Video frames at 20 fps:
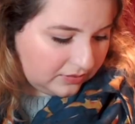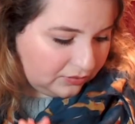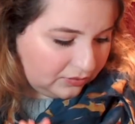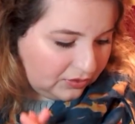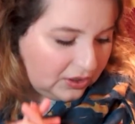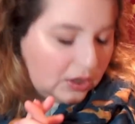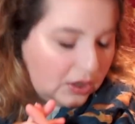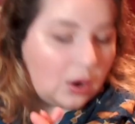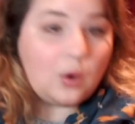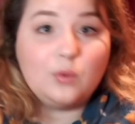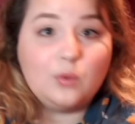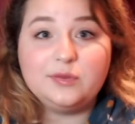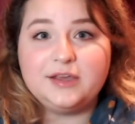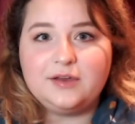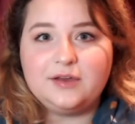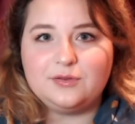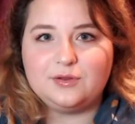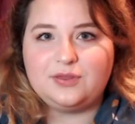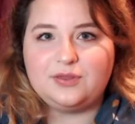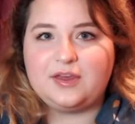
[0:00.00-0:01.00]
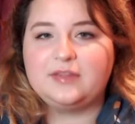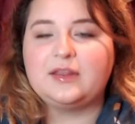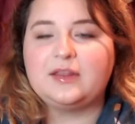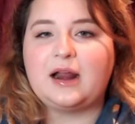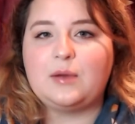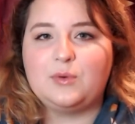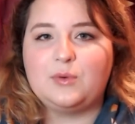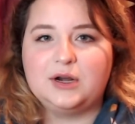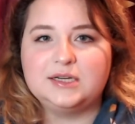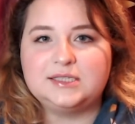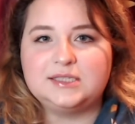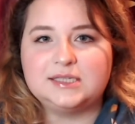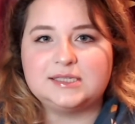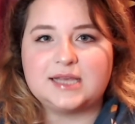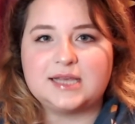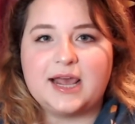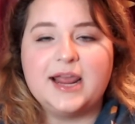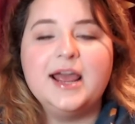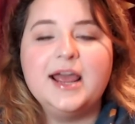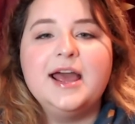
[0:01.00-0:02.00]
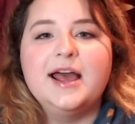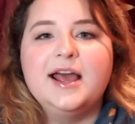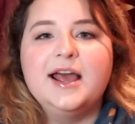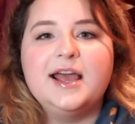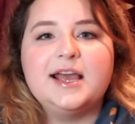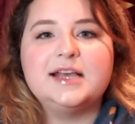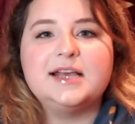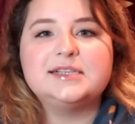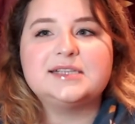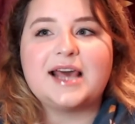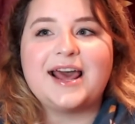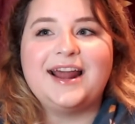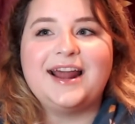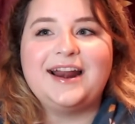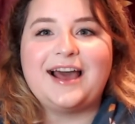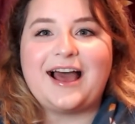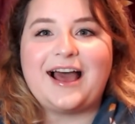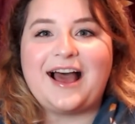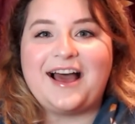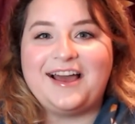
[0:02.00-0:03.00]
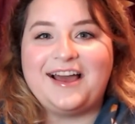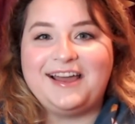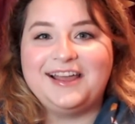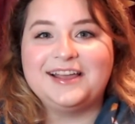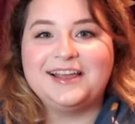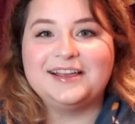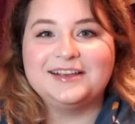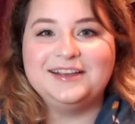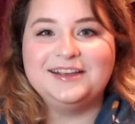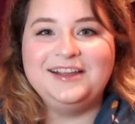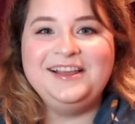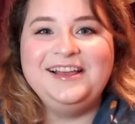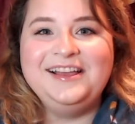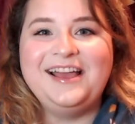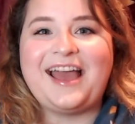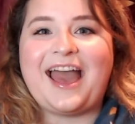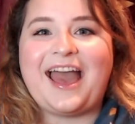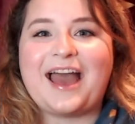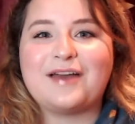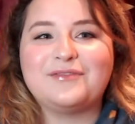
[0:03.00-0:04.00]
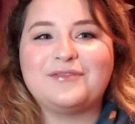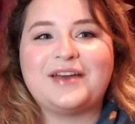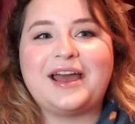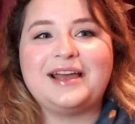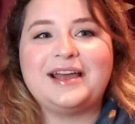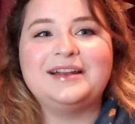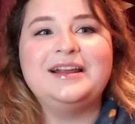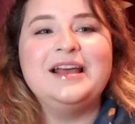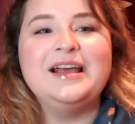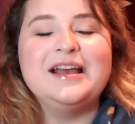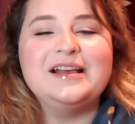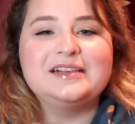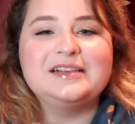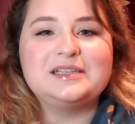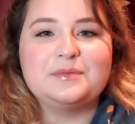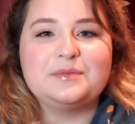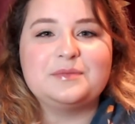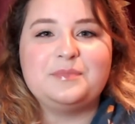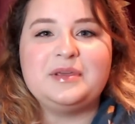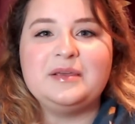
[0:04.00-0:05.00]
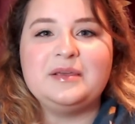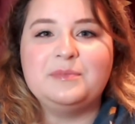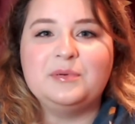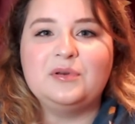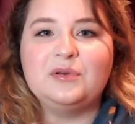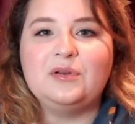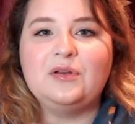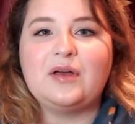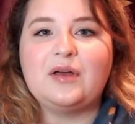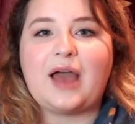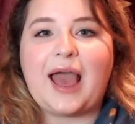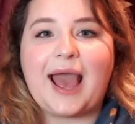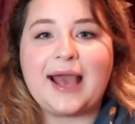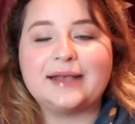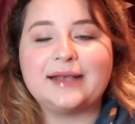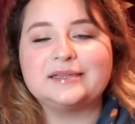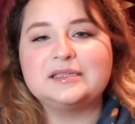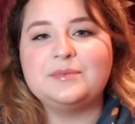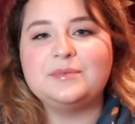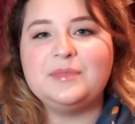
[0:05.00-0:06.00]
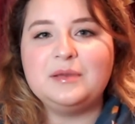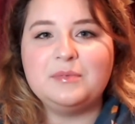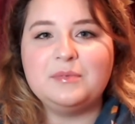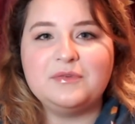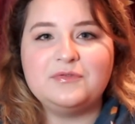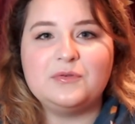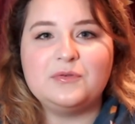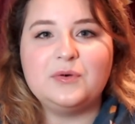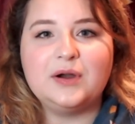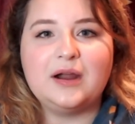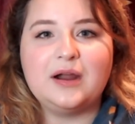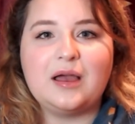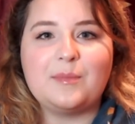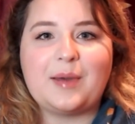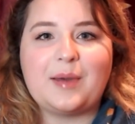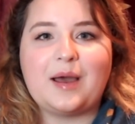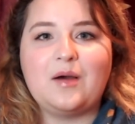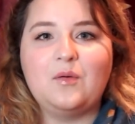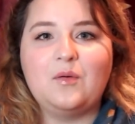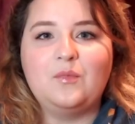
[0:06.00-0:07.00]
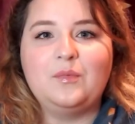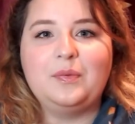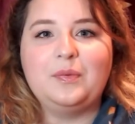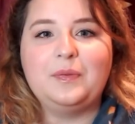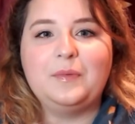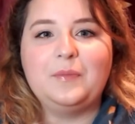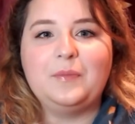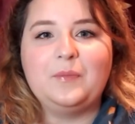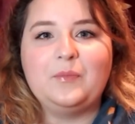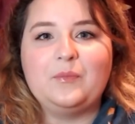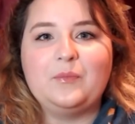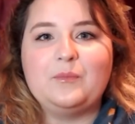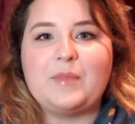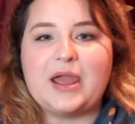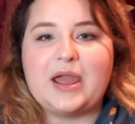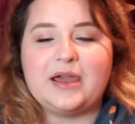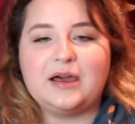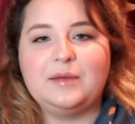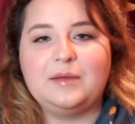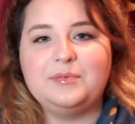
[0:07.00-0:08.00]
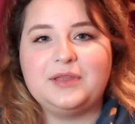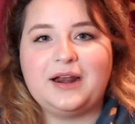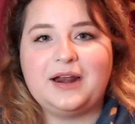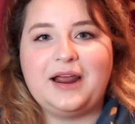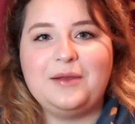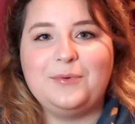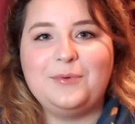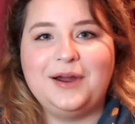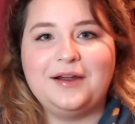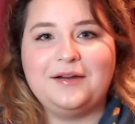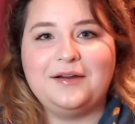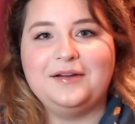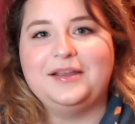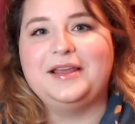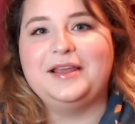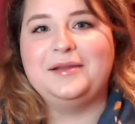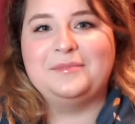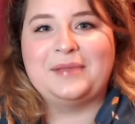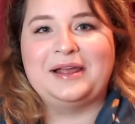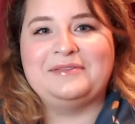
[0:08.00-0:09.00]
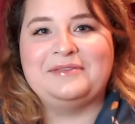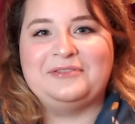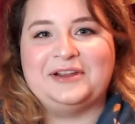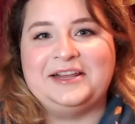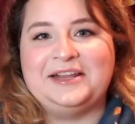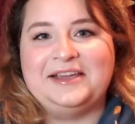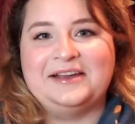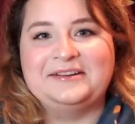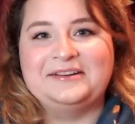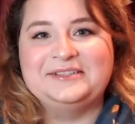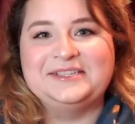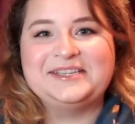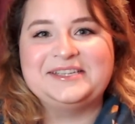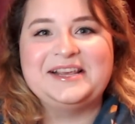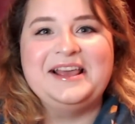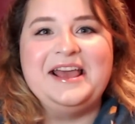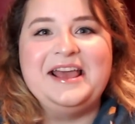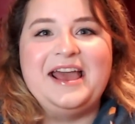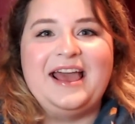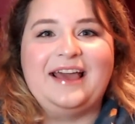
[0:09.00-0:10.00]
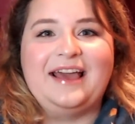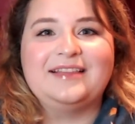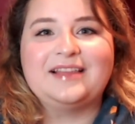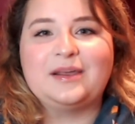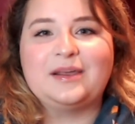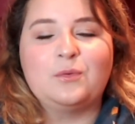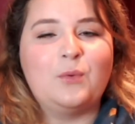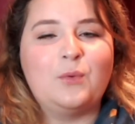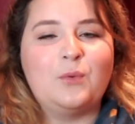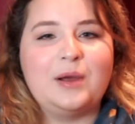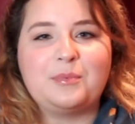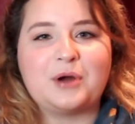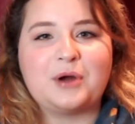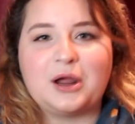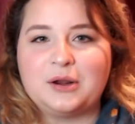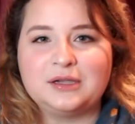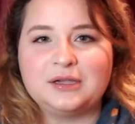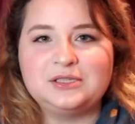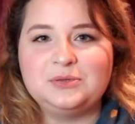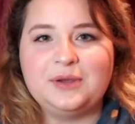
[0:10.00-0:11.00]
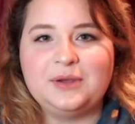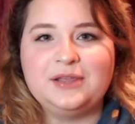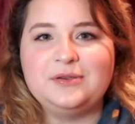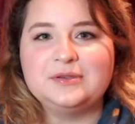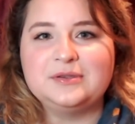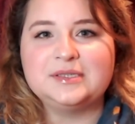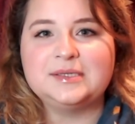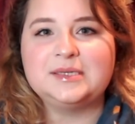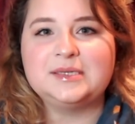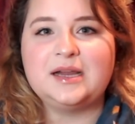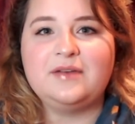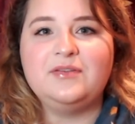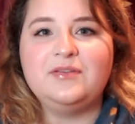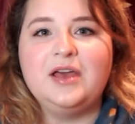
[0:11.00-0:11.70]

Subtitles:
The only other thing that I wanted to say is that I have had some people ask me before about makeup that I wear in my videos and like what products do I use and stuff.